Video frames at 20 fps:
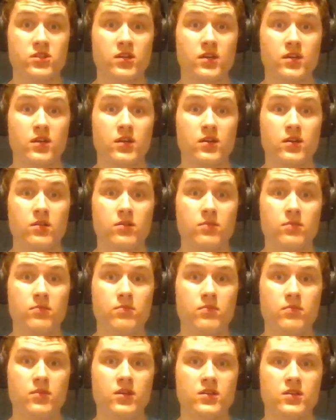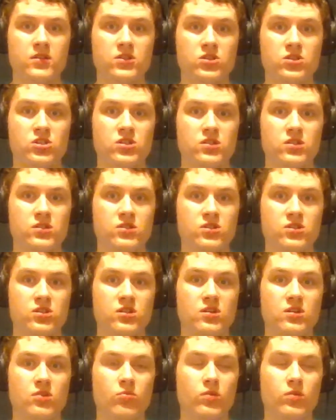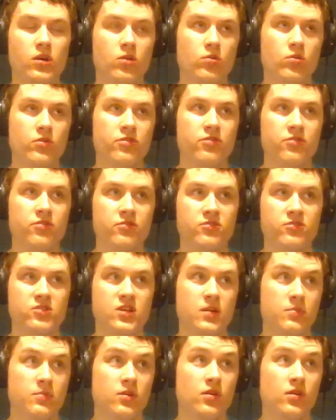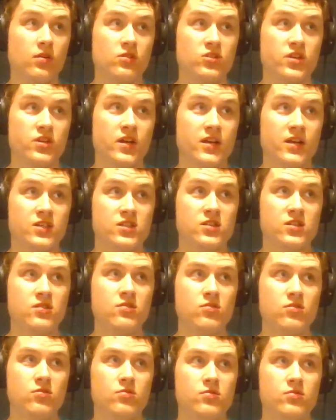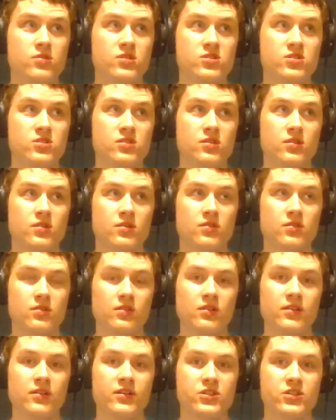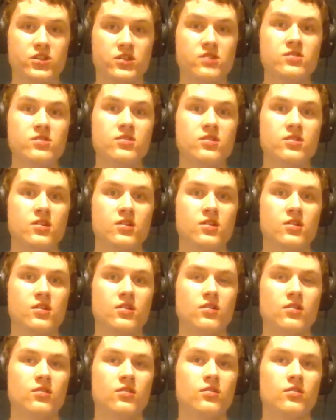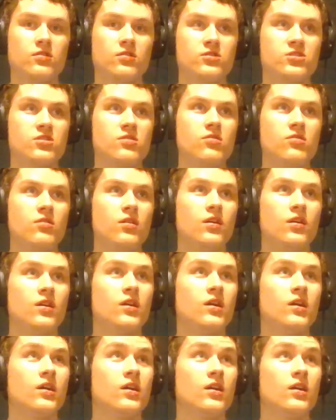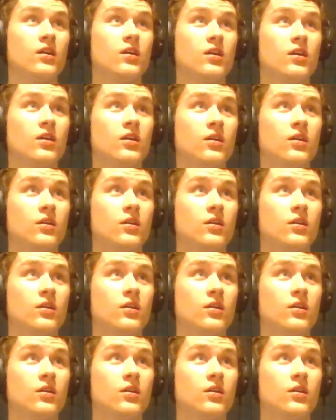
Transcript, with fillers: I gotta admit, cause she, she did well with Samuel Jackson, who is a legend. Also, uh,